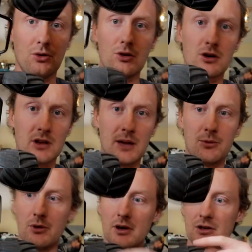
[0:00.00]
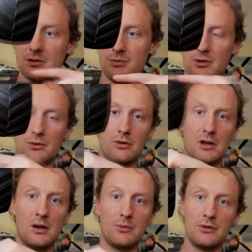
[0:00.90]
core LiPo, I could just put the core
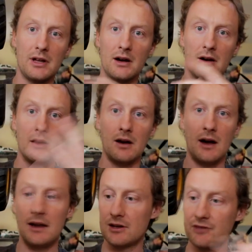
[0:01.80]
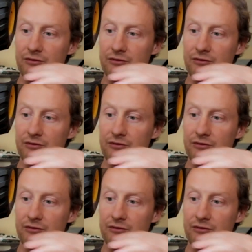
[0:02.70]
LiPo in there and it